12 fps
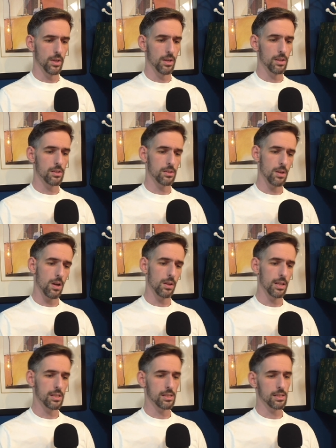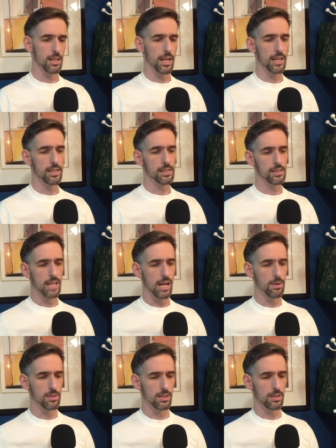Saul has slain his
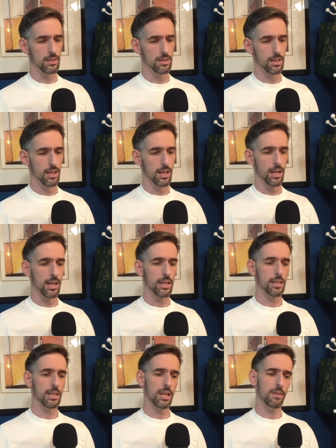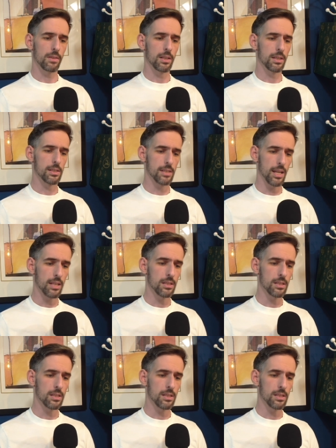thousands, and David his tens